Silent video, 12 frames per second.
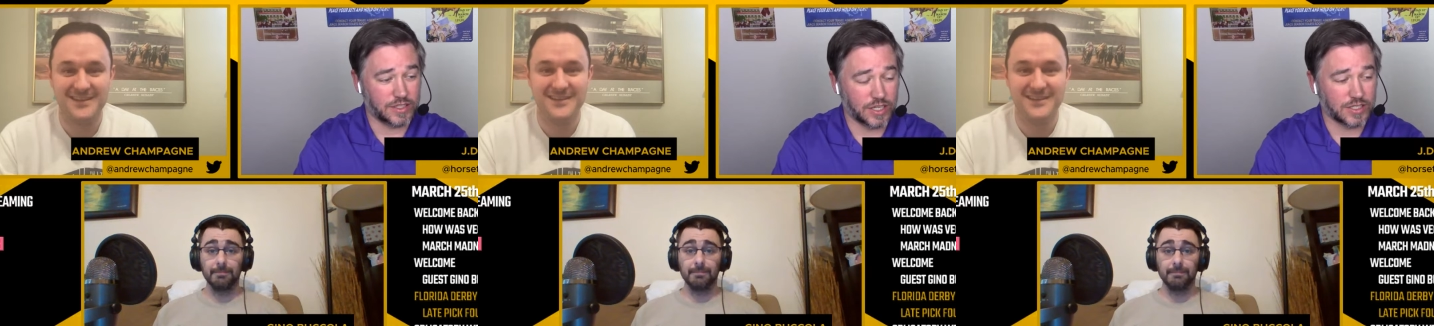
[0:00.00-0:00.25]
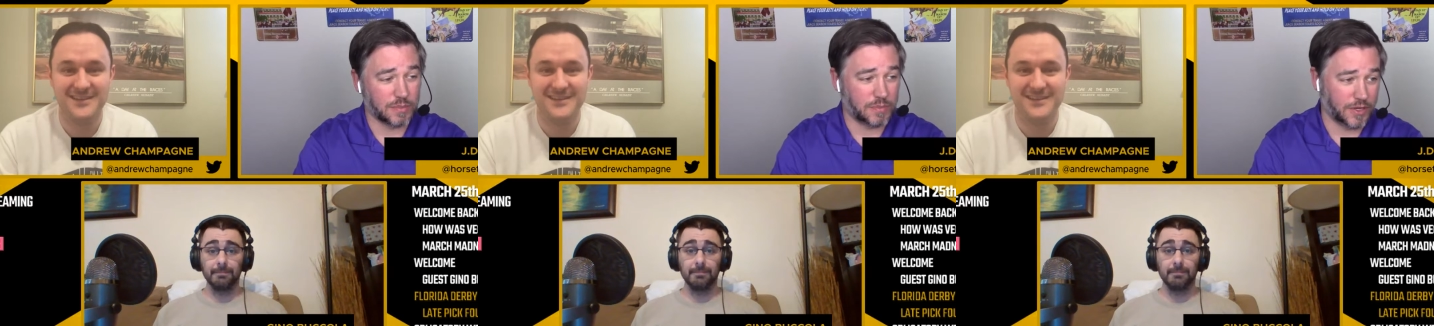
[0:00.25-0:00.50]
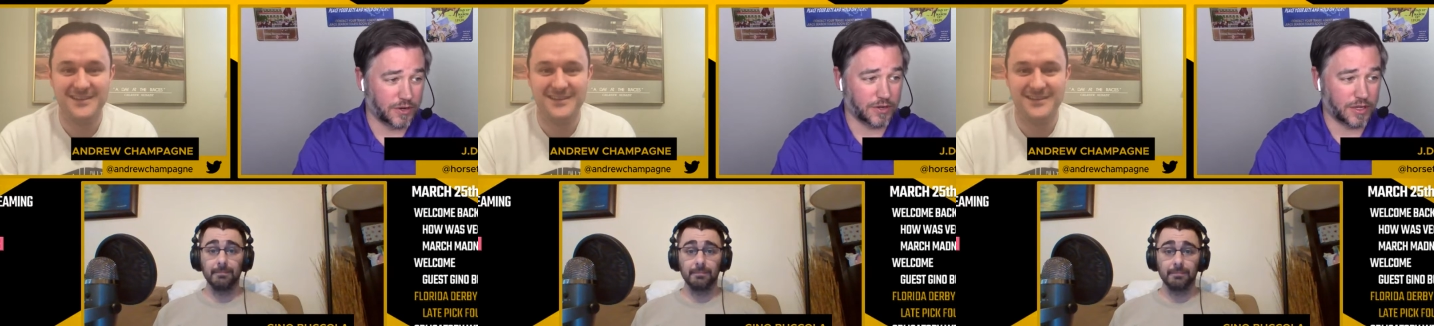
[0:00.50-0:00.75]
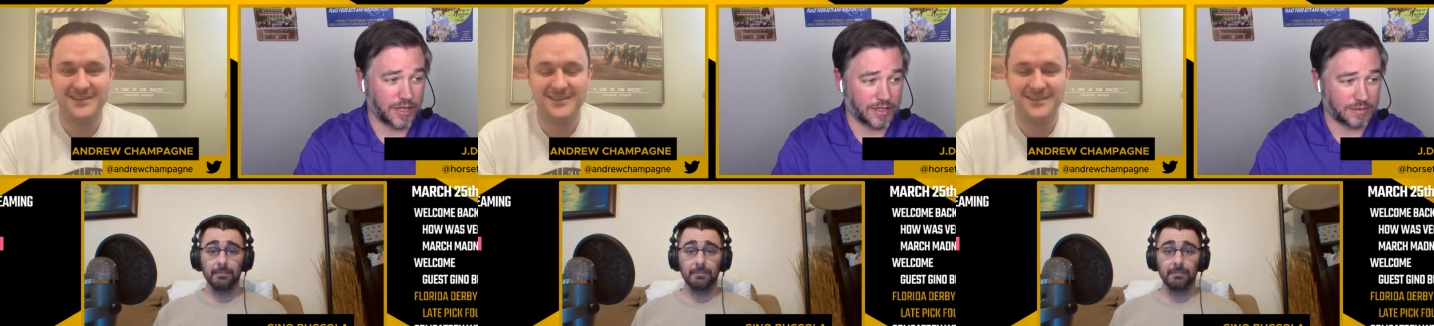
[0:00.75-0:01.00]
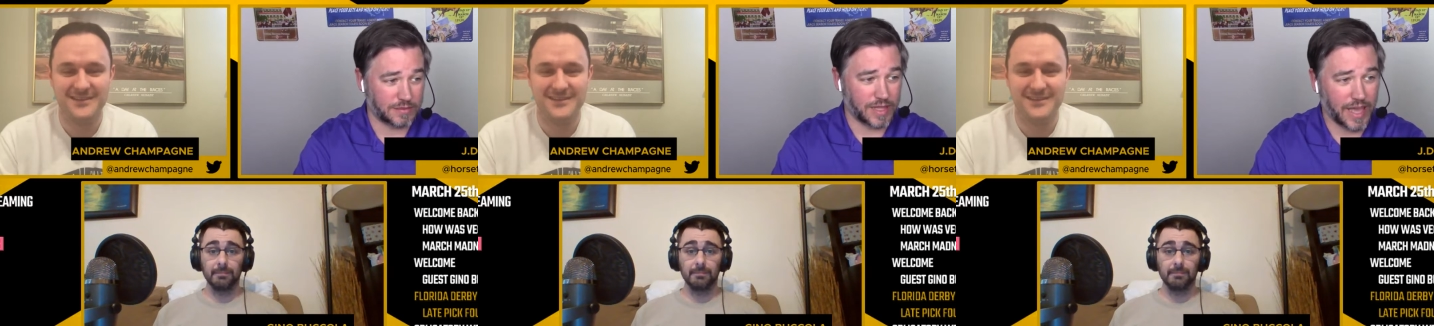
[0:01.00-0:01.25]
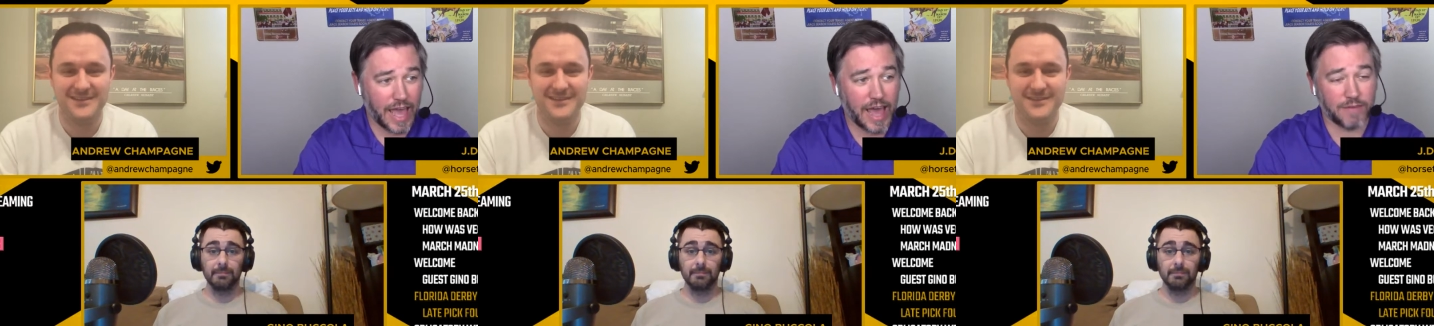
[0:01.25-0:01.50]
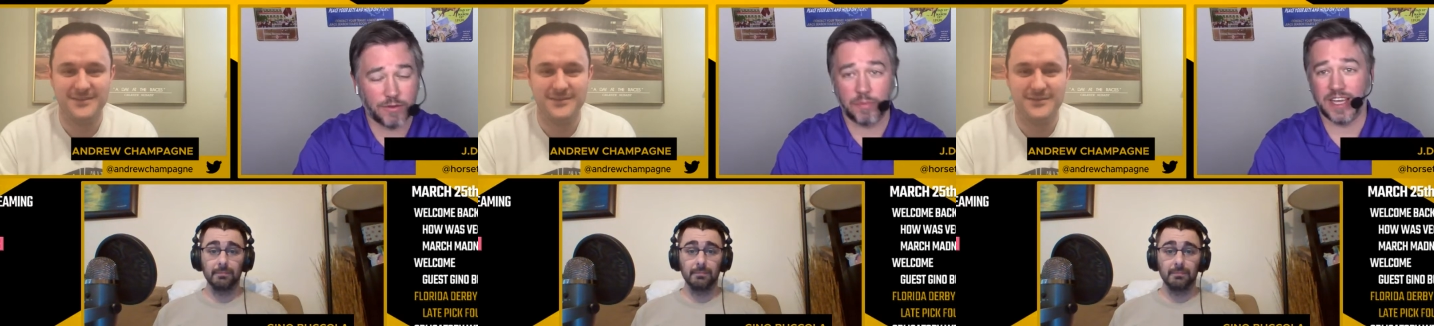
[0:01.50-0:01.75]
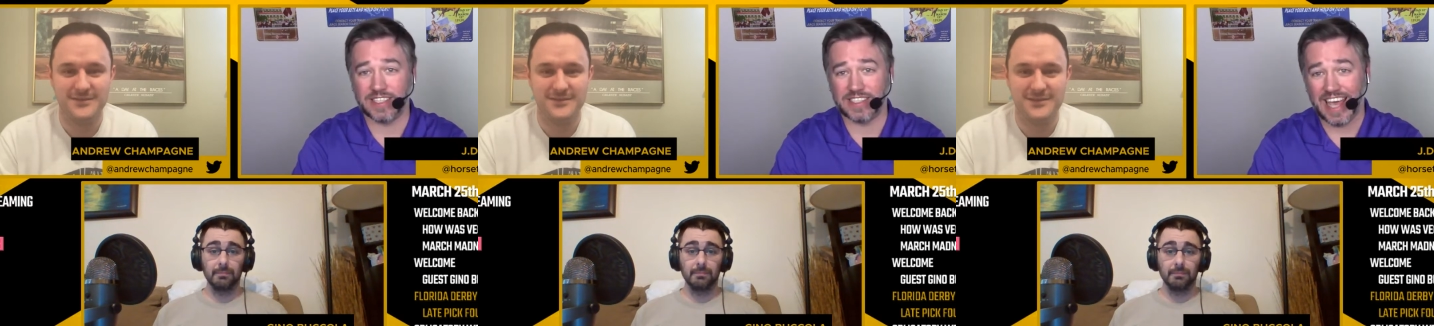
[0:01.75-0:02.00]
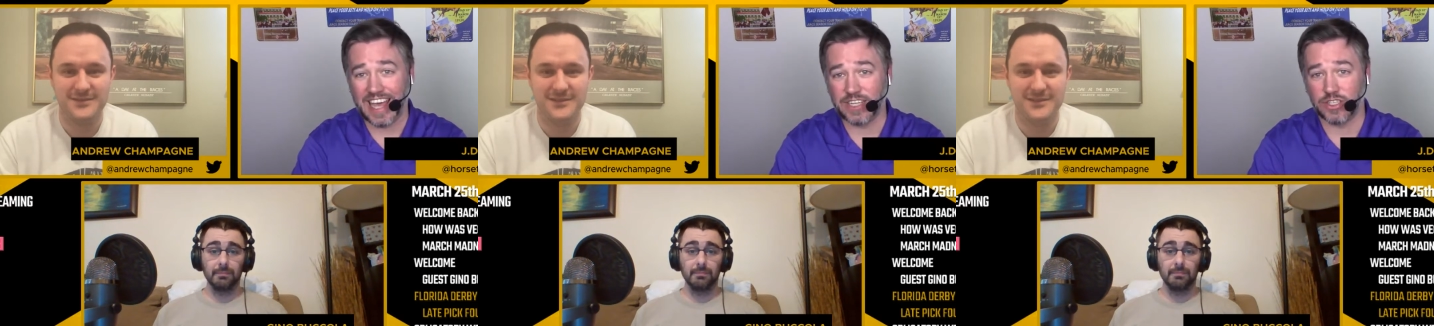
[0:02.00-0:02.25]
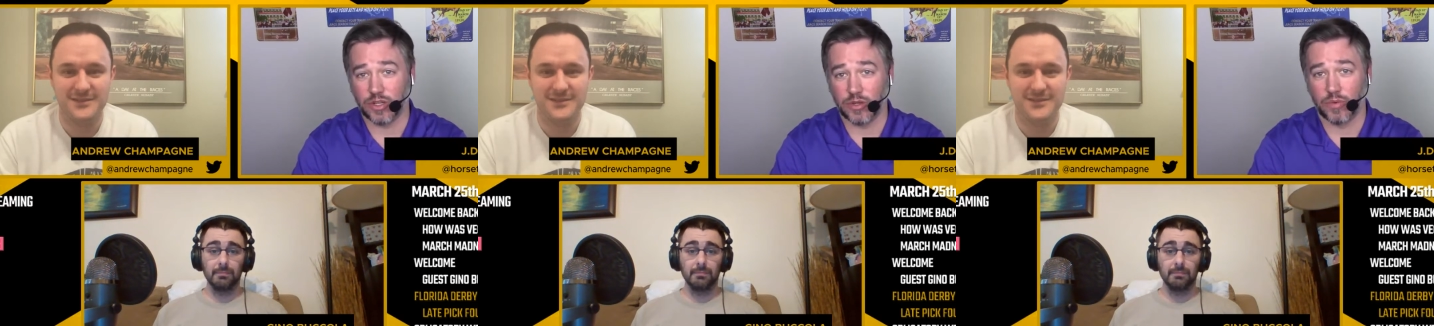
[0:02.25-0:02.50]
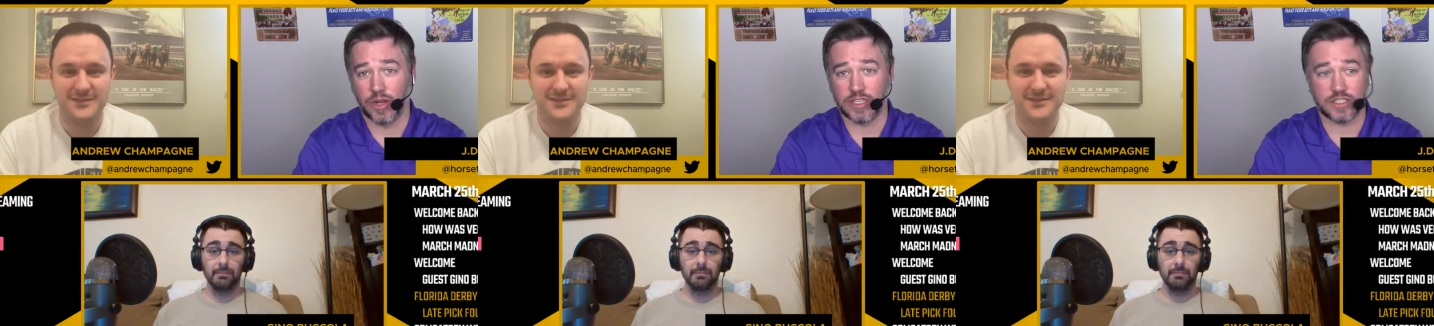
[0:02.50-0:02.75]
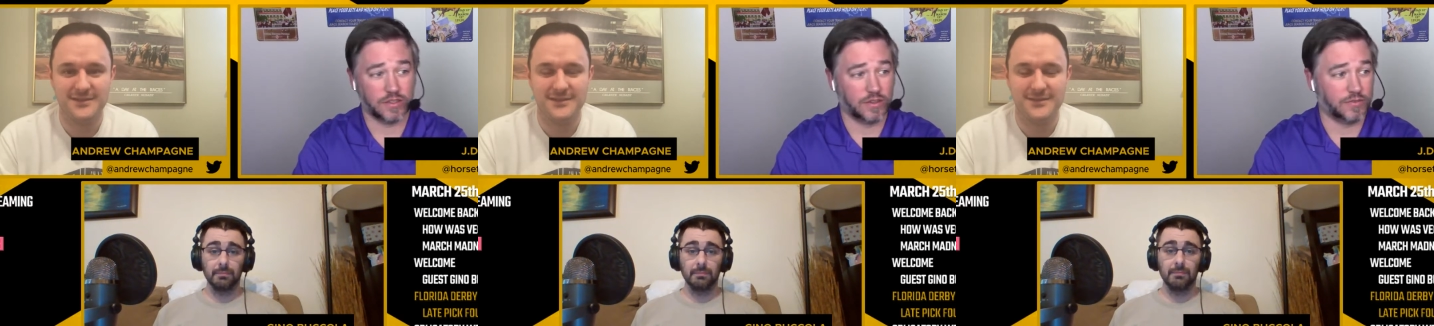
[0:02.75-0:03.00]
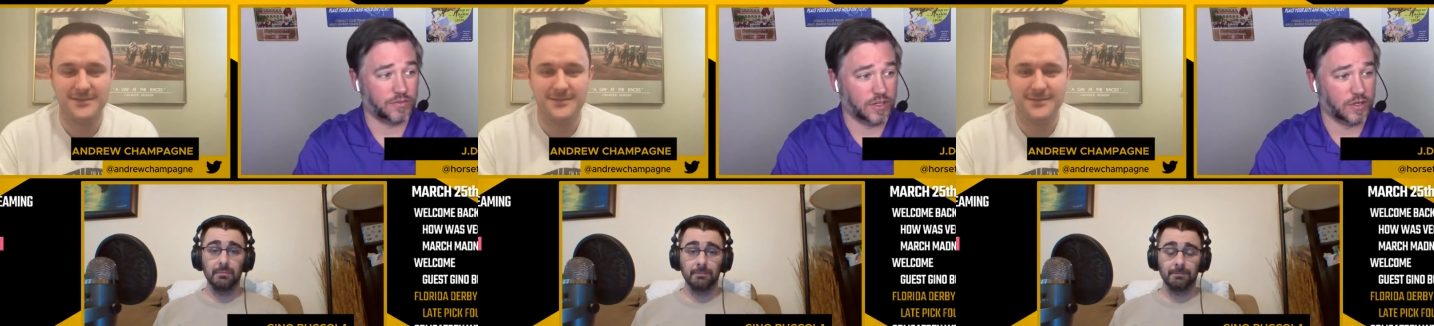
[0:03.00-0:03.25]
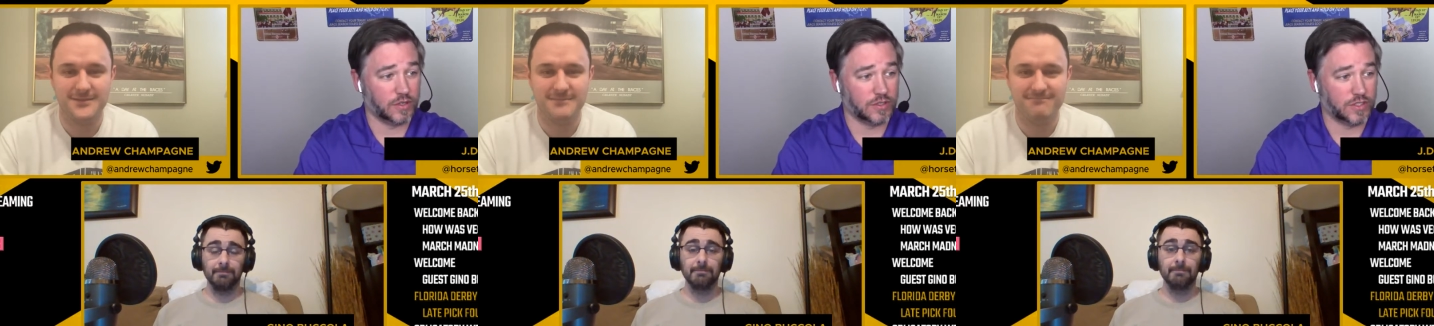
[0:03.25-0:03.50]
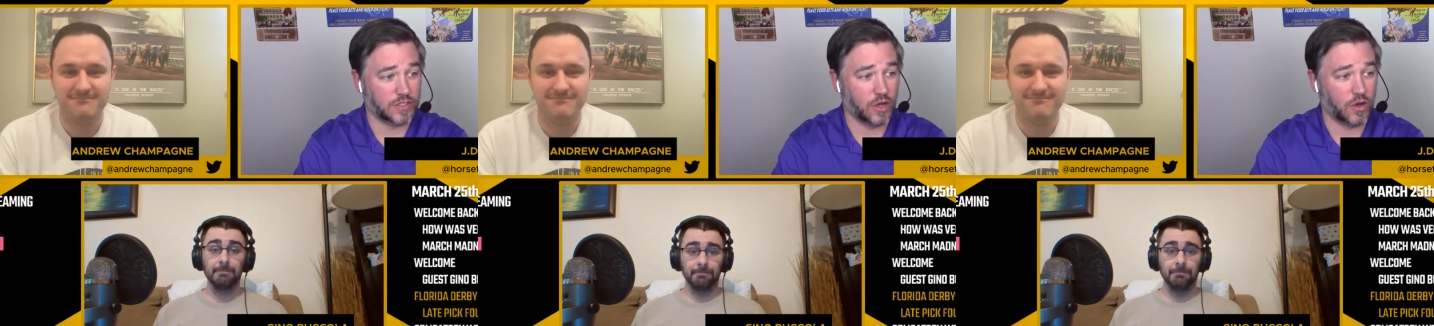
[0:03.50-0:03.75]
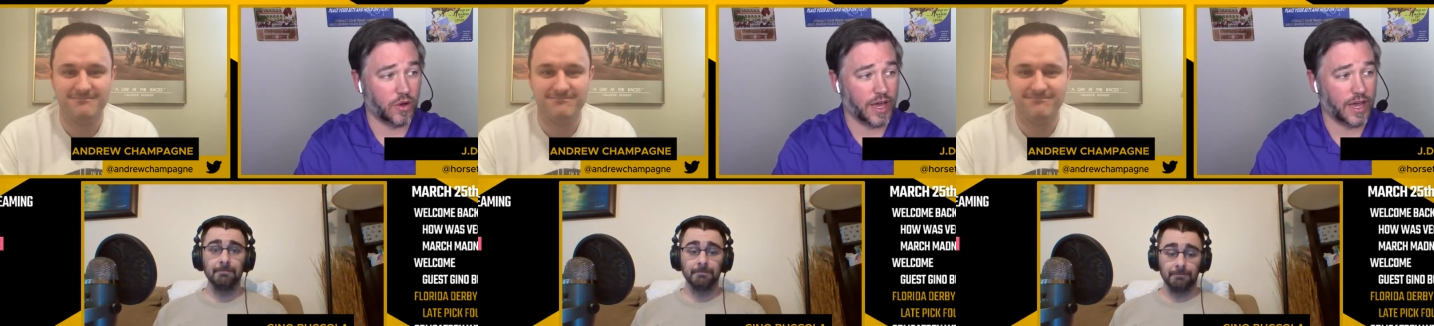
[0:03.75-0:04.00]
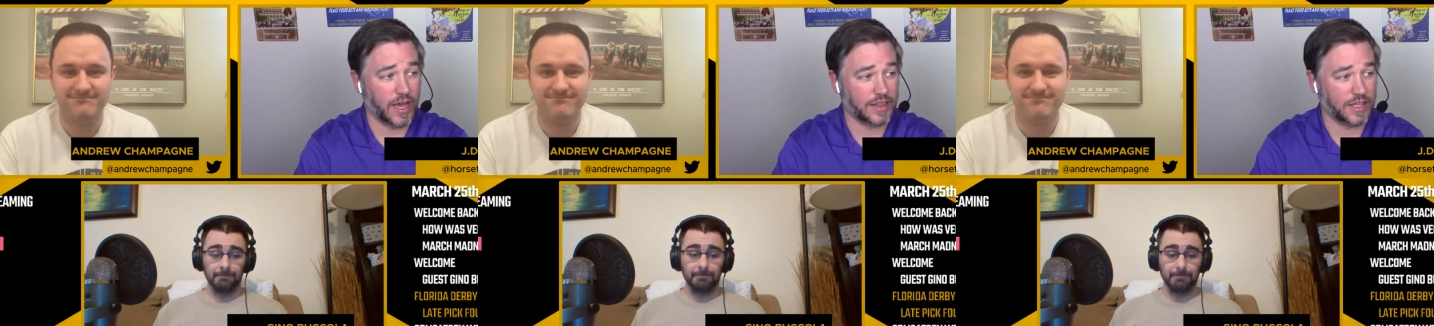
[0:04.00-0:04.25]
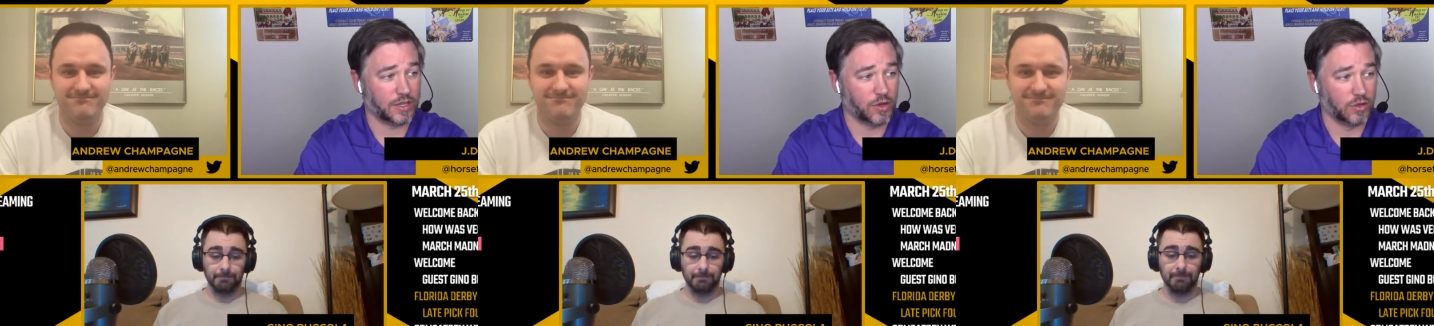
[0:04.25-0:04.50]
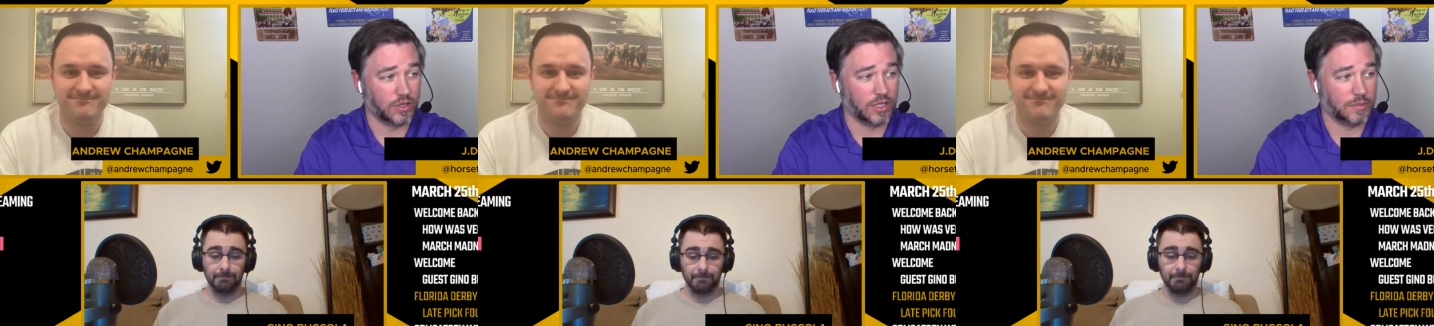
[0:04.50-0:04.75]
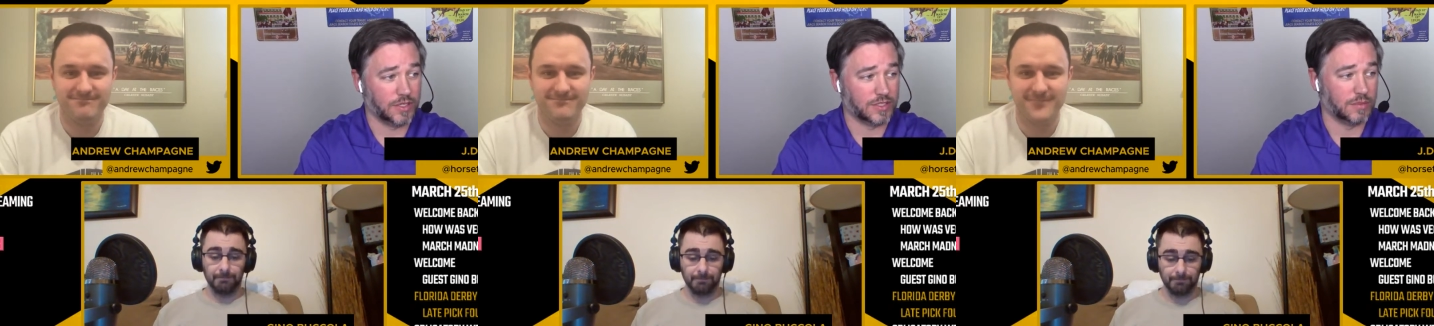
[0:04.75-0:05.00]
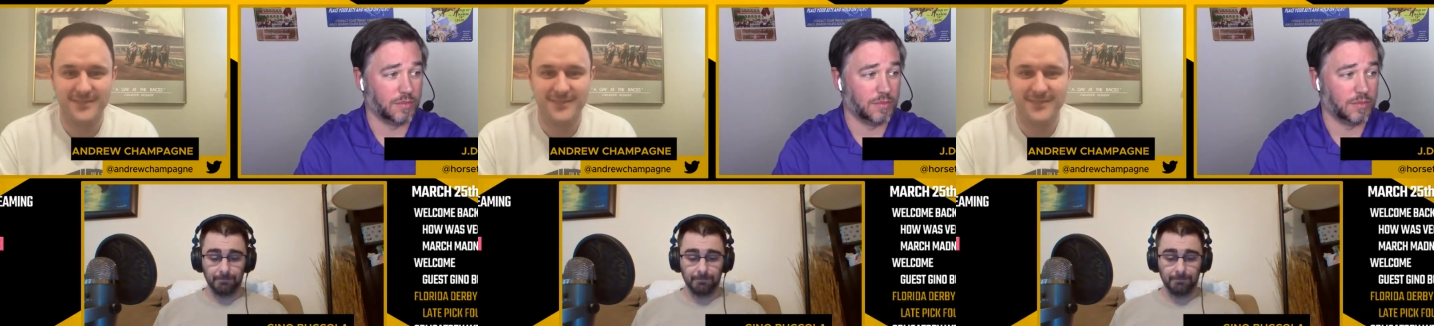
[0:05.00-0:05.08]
Speaker 1: Does appear to have a pace edge on the rest of the field, so I, I think Con Lima is a